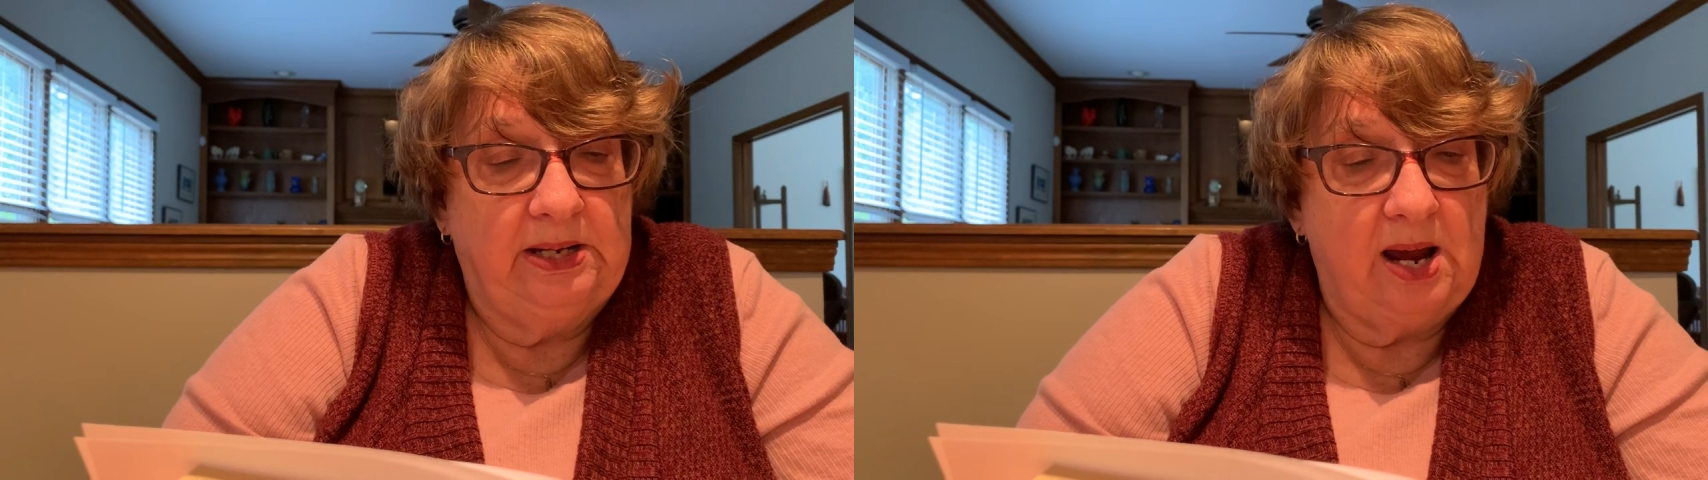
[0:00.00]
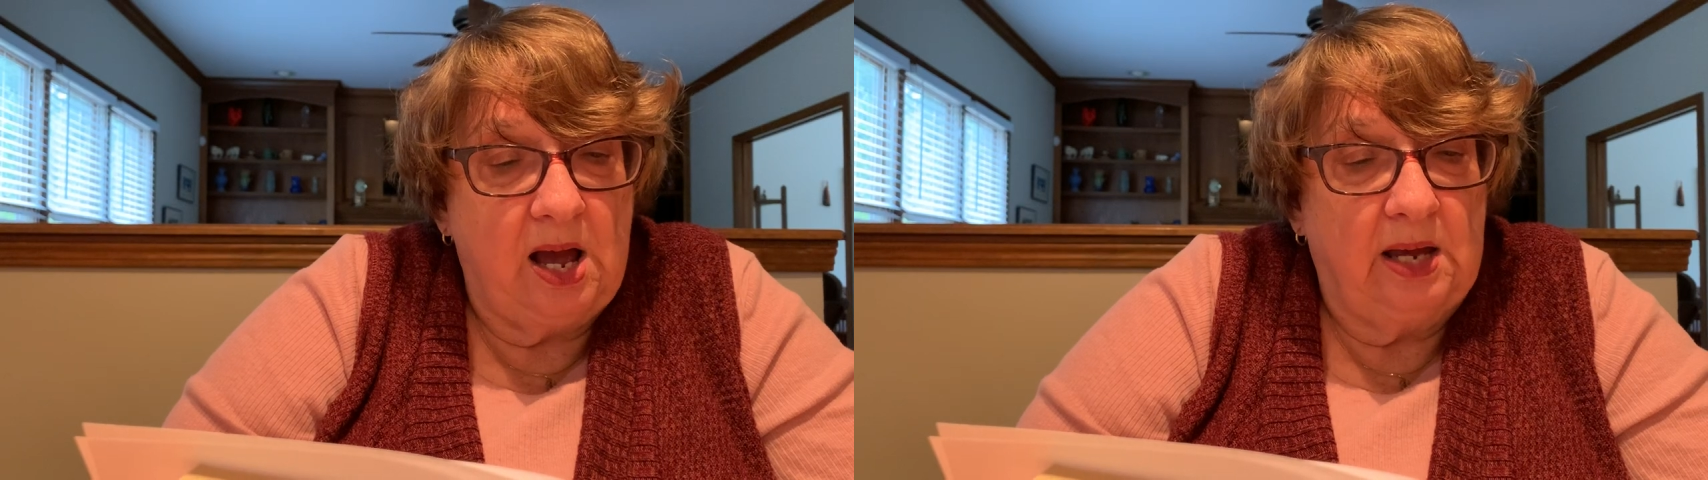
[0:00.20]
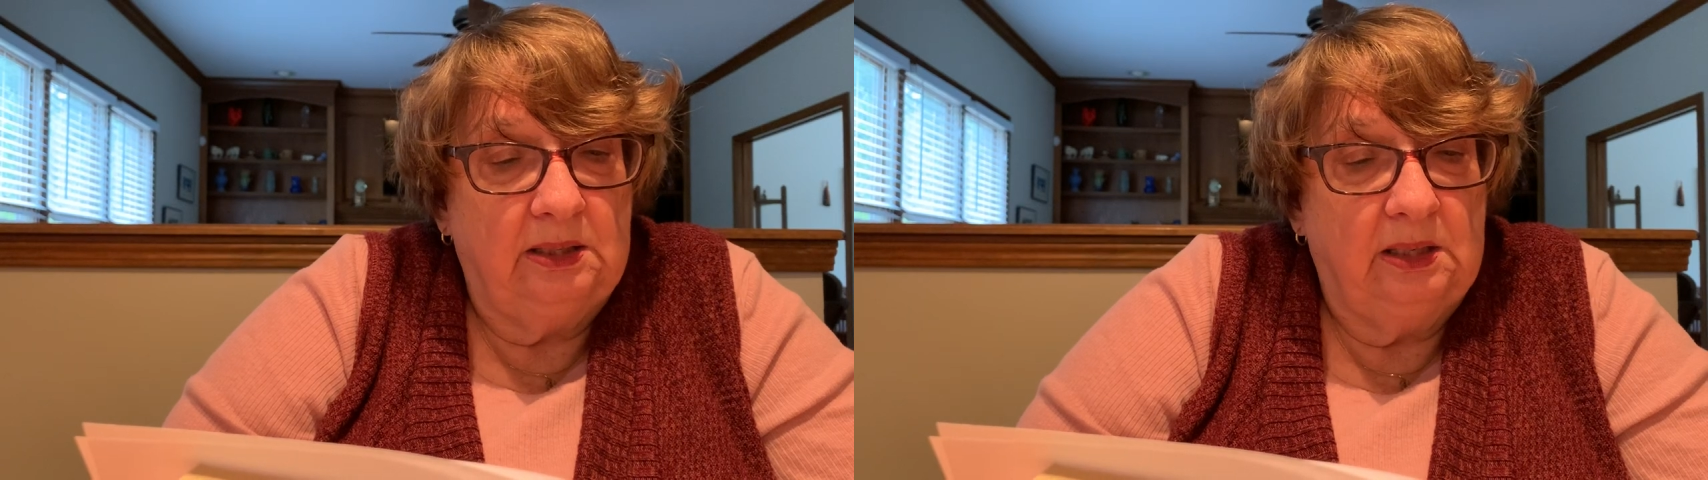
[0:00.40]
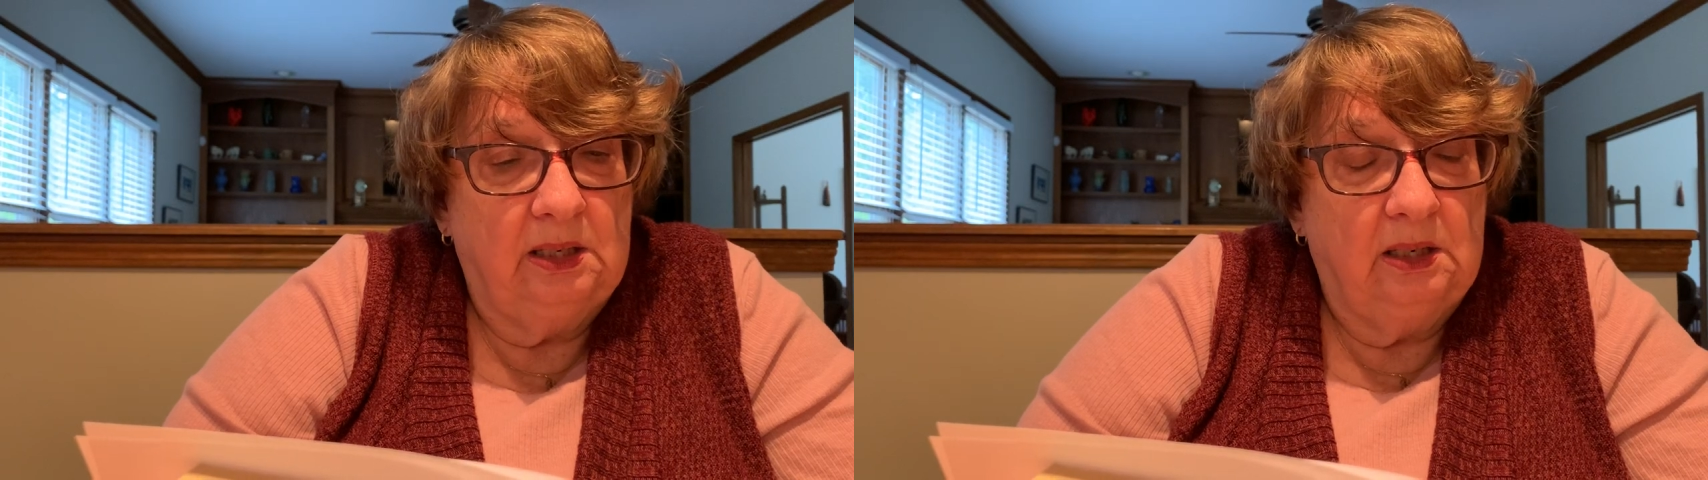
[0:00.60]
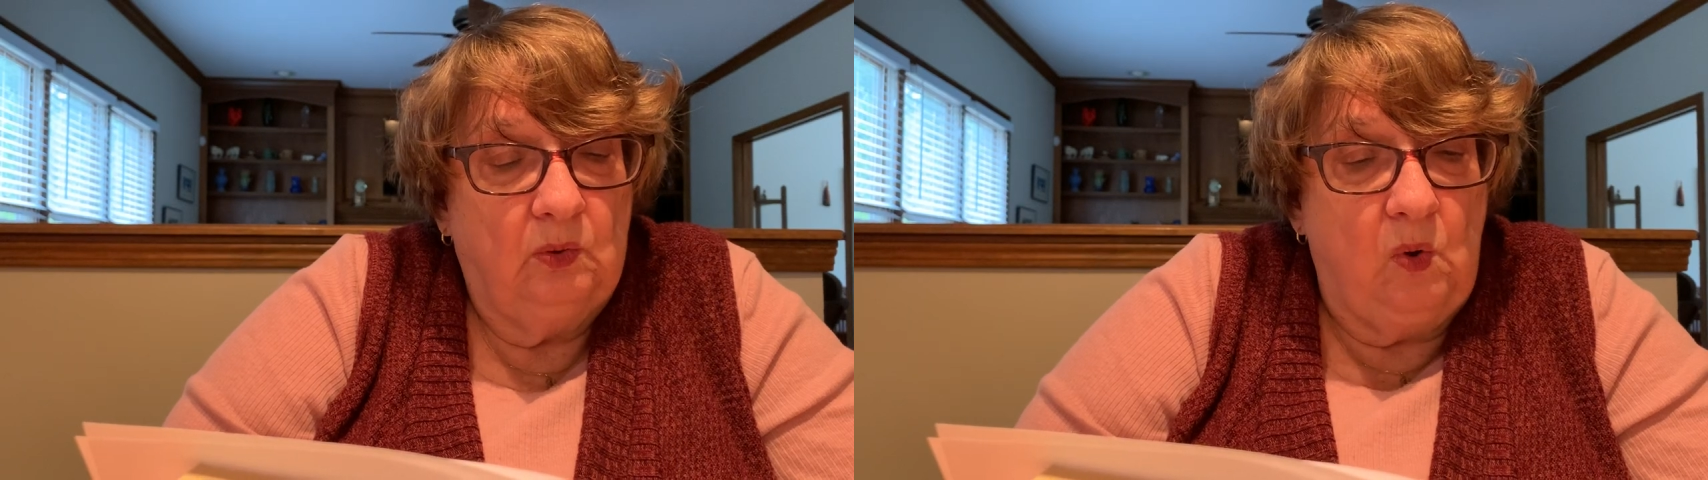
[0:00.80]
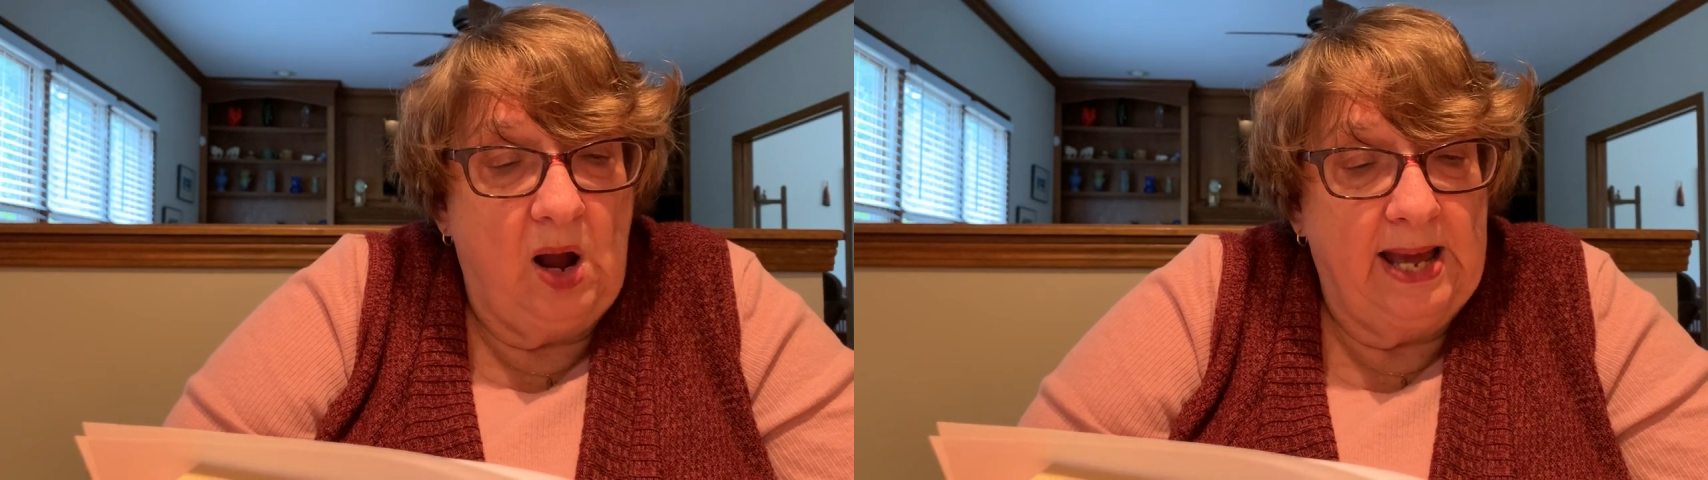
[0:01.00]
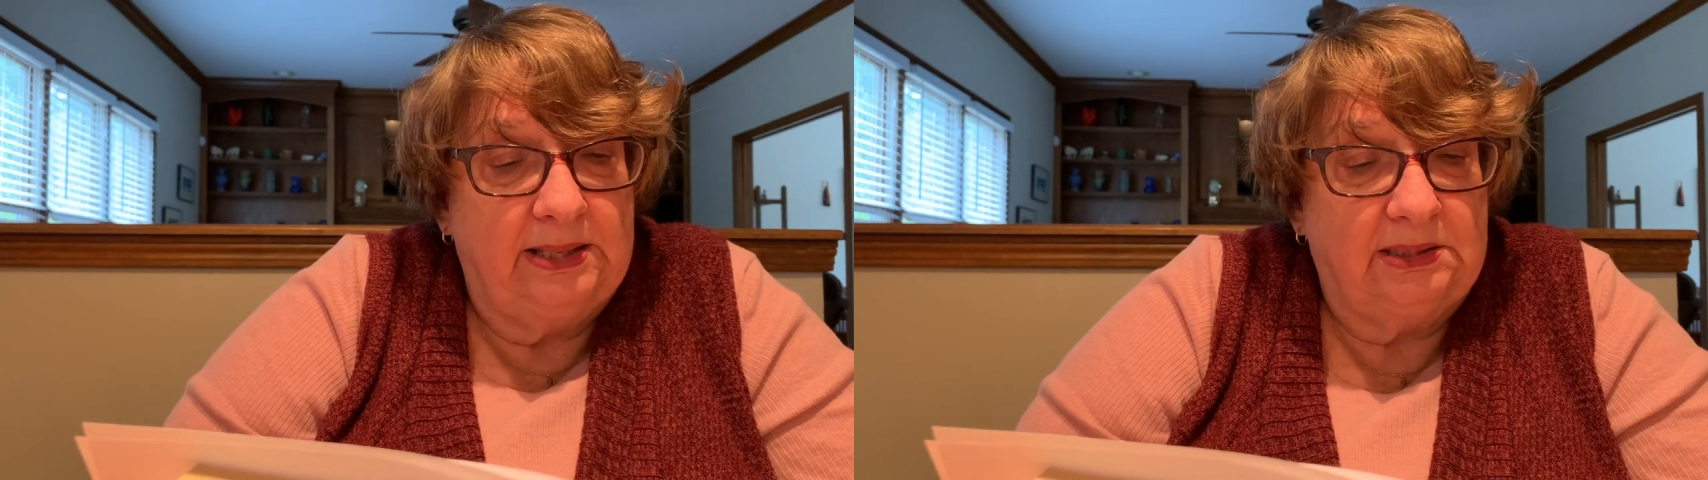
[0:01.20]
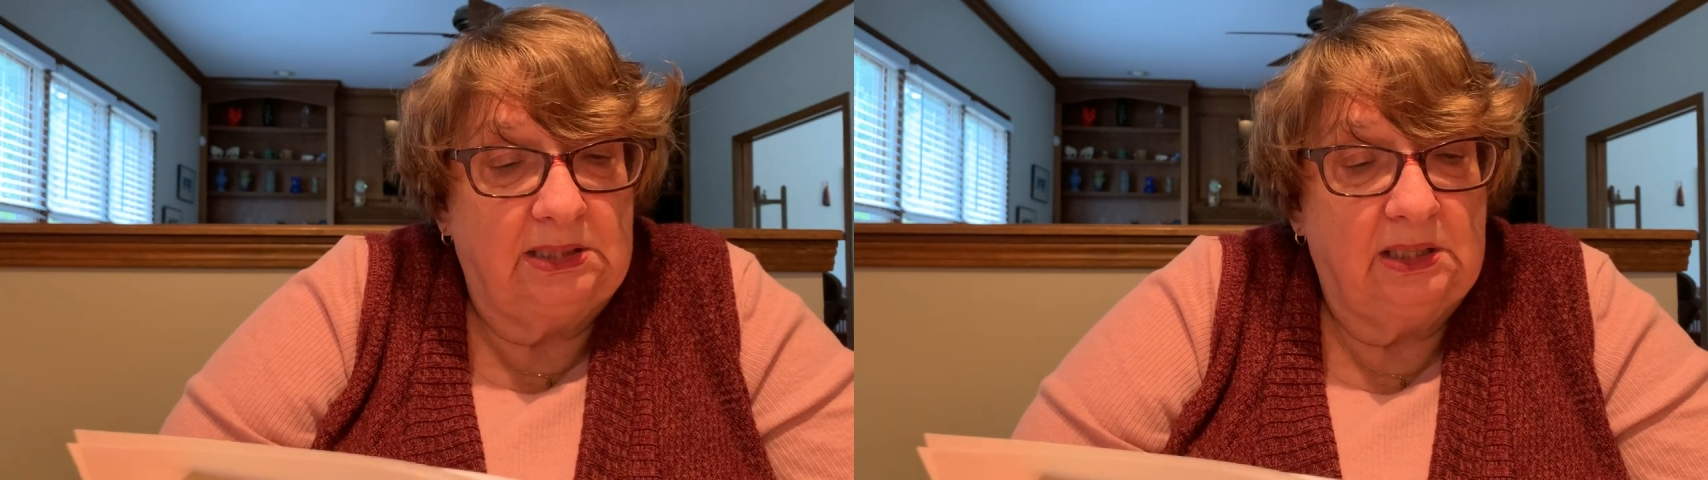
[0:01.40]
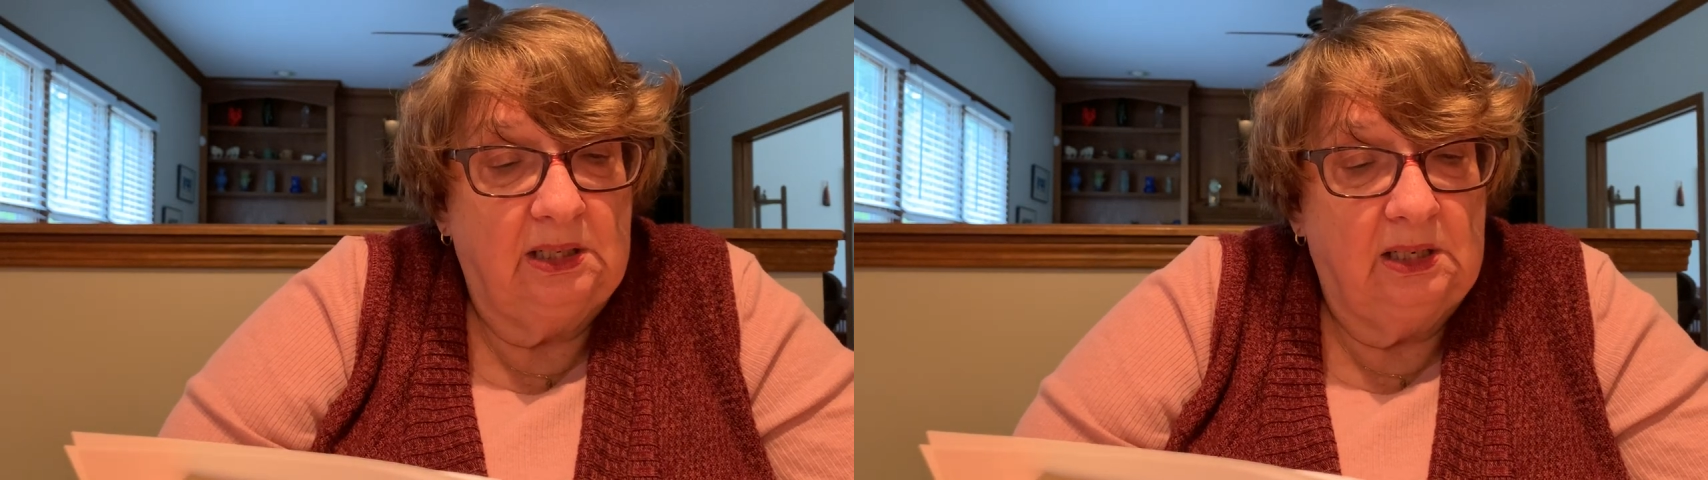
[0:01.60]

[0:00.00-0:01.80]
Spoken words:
nod. What?